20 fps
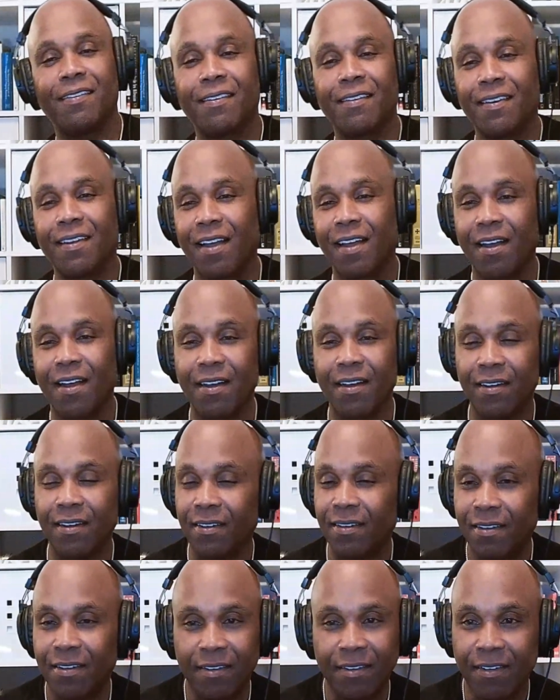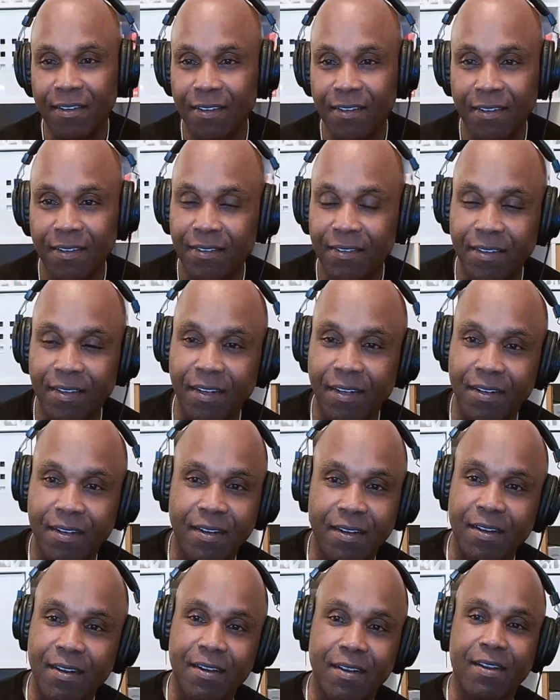No.
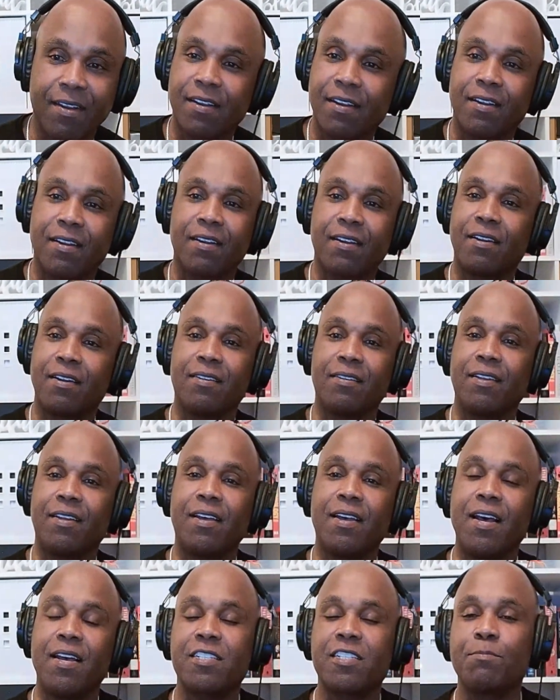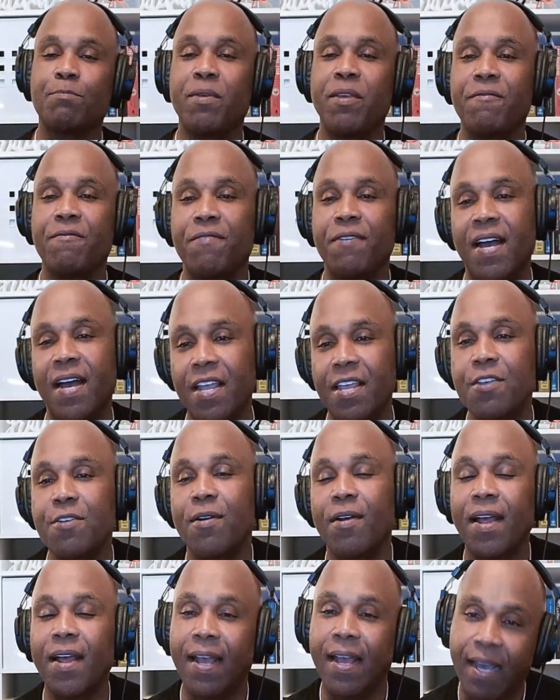It has to be
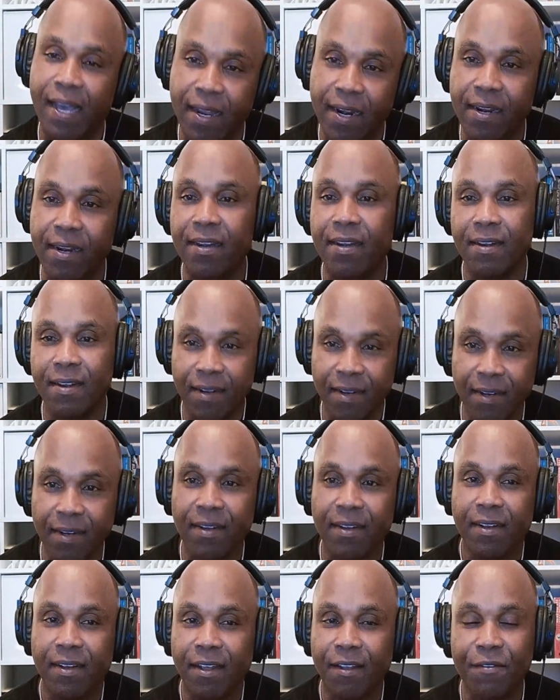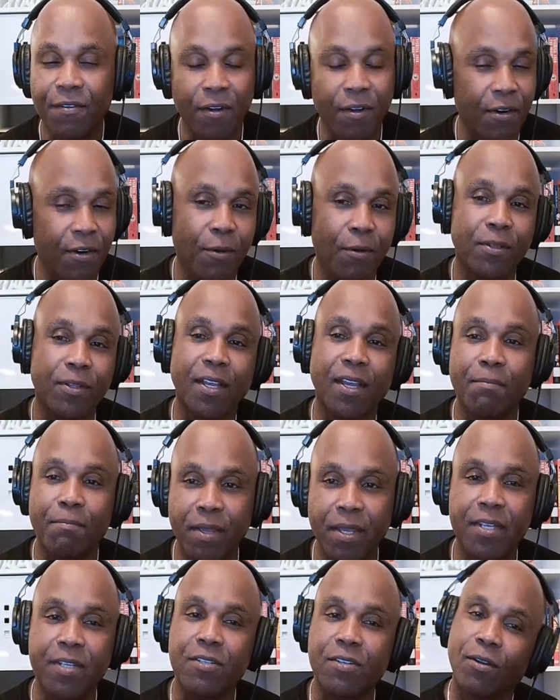value added. If you don't know what that
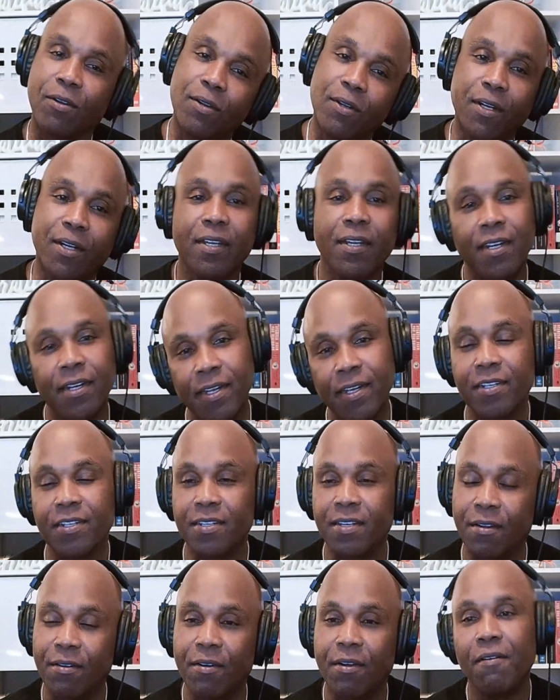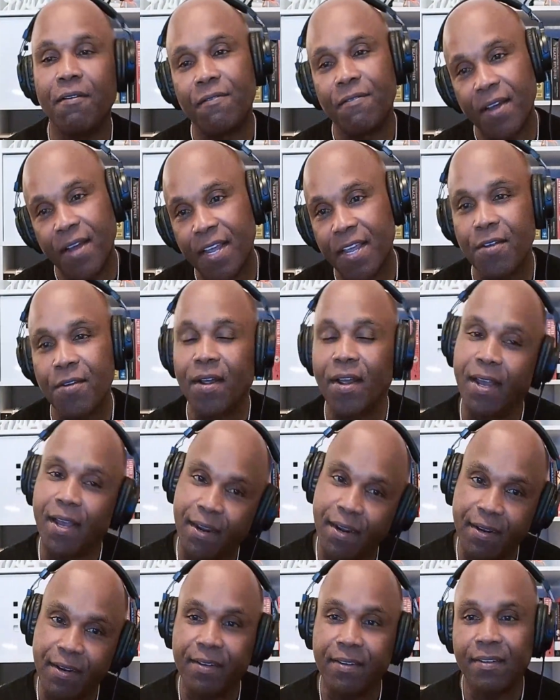means, go look in the dictionary. Value
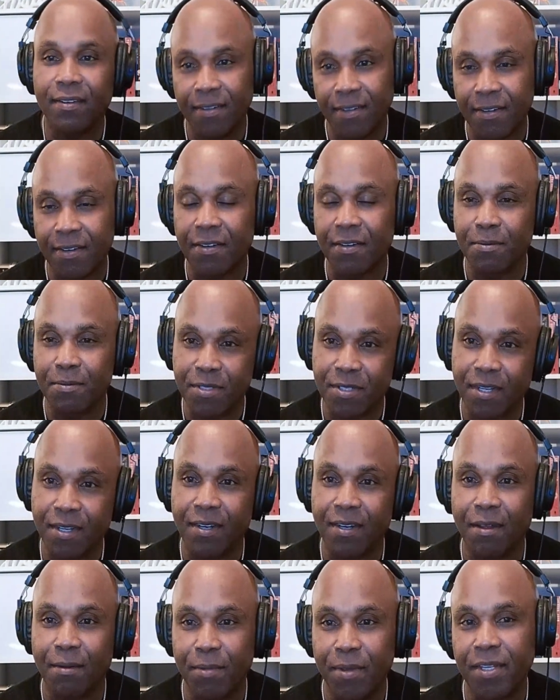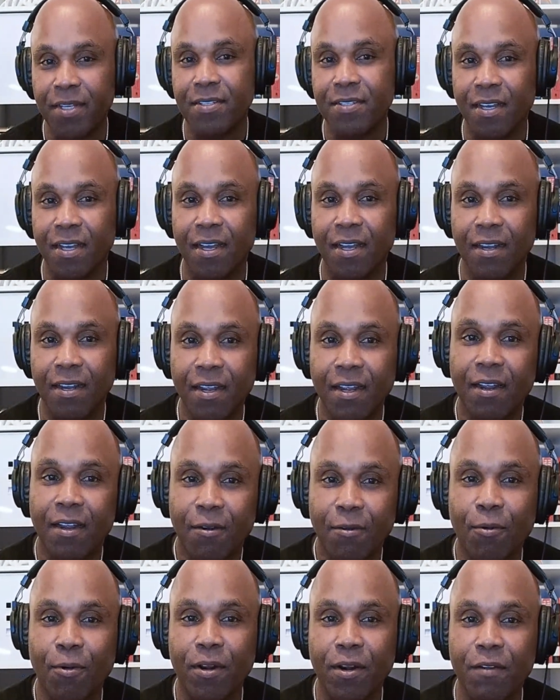added. You know what I'm saying? That means that
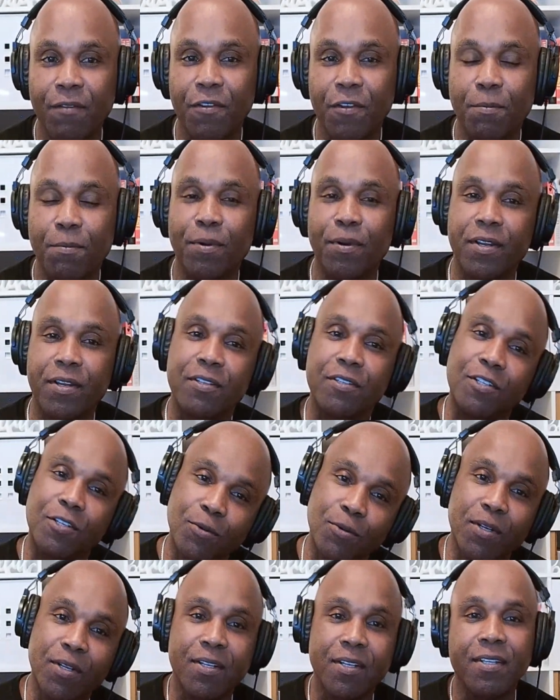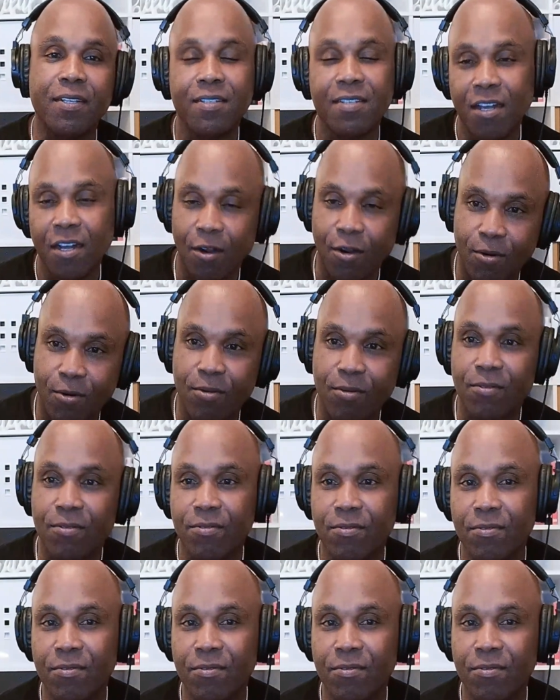whatever you put into it is gold.